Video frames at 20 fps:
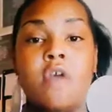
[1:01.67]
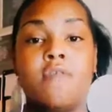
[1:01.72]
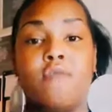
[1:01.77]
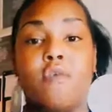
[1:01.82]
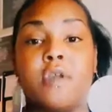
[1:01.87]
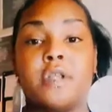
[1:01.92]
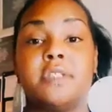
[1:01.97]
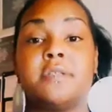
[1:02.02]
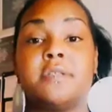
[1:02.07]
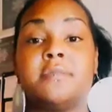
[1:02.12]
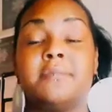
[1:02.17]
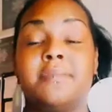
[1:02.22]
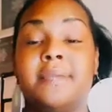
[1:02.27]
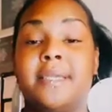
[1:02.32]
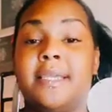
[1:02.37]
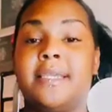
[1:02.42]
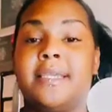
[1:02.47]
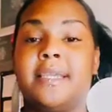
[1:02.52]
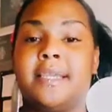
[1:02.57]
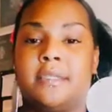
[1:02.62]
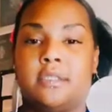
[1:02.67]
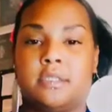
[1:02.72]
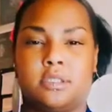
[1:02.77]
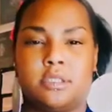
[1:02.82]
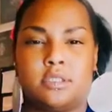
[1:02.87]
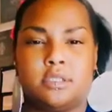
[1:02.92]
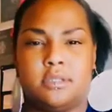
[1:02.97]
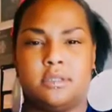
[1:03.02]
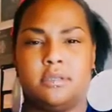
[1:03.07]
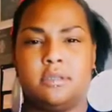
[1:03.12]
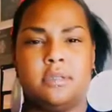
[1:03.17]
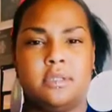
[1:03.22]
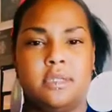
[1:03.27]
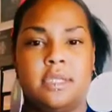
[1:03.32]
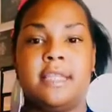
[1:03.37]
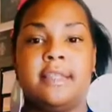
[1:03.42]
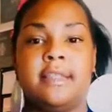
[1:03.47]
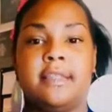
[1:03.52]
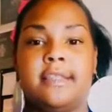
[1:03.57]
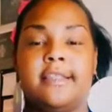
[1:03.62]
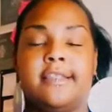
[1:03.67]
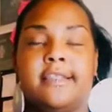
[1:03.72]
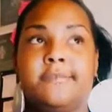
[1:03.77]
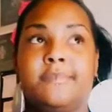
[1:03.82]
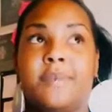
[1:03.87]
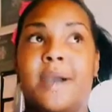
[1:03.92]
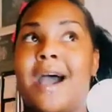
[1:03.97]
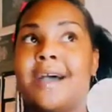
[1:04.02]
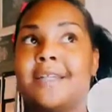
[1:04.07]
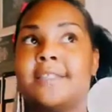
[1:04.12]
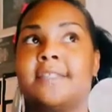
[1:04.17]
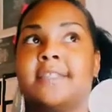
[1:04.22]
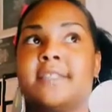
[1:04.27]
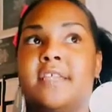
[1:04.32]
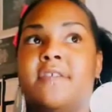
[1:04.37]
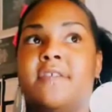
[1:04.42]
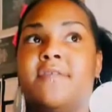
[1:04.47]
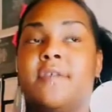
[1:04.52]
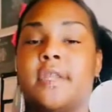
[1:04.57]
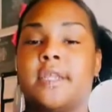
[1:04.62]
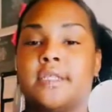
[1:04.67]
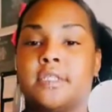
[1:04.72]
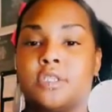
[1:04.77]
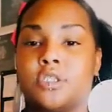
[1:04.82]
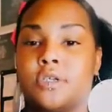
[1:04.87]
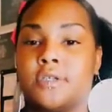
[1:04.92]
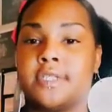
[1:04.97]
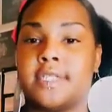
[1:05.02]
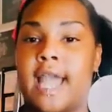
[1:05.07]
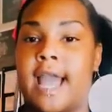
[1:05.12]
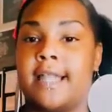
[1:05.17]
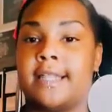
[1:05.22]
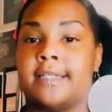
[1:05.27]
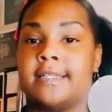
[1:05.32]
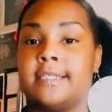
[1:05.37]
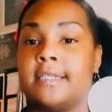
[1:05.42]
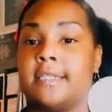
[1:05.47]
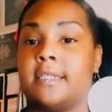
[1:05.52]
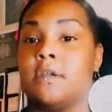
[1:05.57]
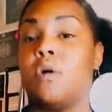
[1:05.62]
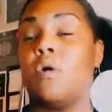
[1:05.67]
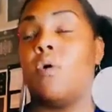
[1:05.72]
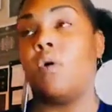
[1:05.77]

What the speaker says: for it to be its positive in its totality